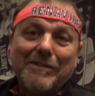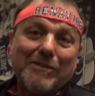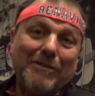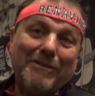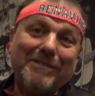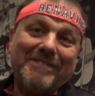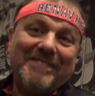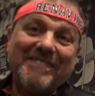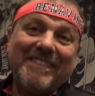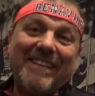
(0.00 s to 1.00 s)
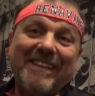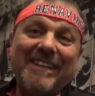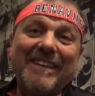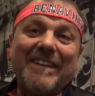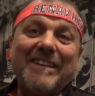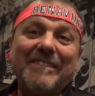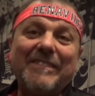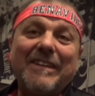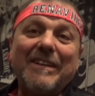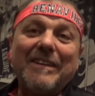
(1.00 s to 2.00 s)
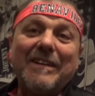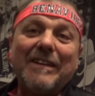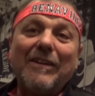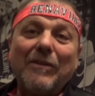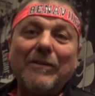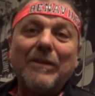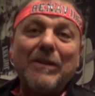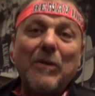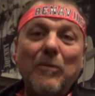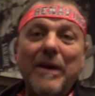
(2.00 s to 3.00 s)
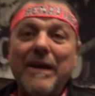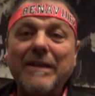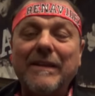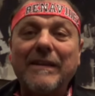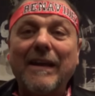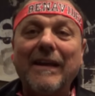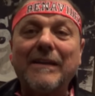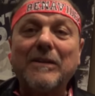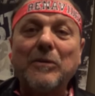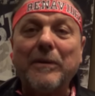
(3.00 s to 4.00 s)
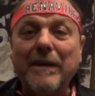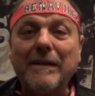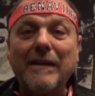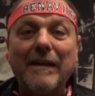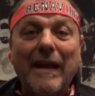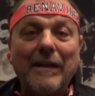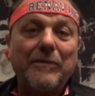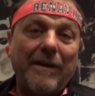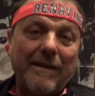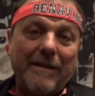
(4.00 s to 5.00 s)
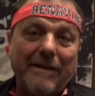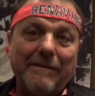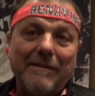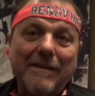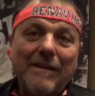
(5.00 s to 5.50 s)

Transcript: so uh, he learned the way that to hit and not to get hit.